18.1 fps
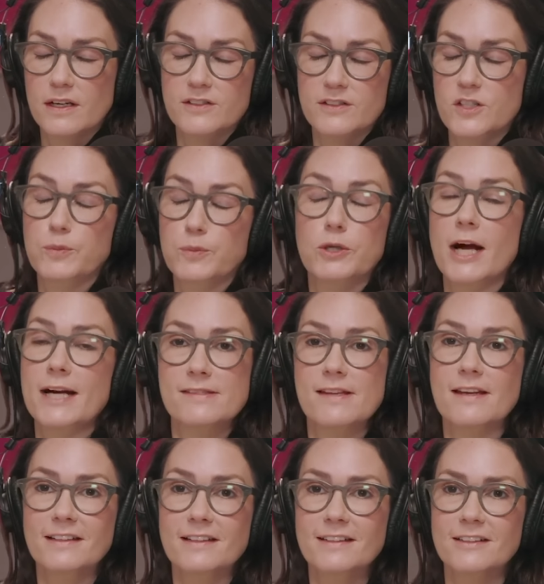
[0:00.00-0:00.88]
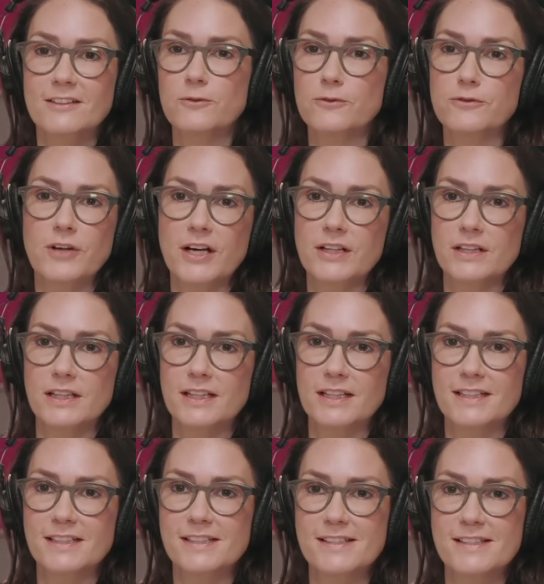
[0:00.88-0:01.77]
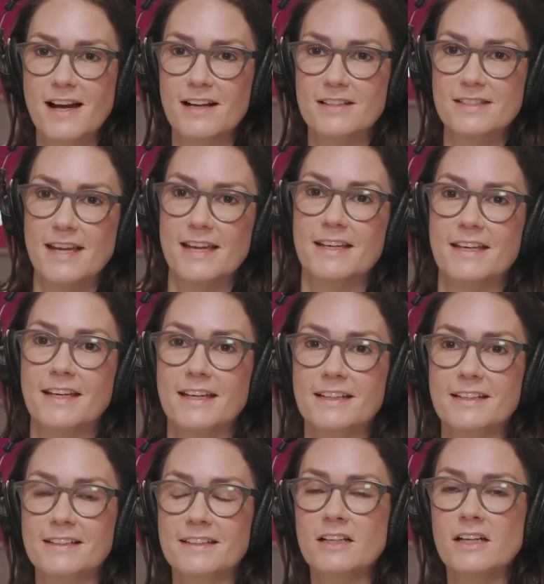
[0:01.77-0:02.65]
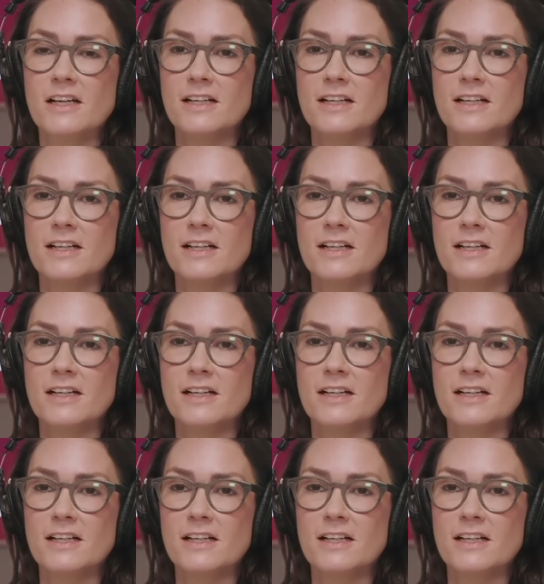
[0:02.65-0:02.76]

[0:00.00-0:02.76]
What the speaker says: depressing, frankly, that he's not taking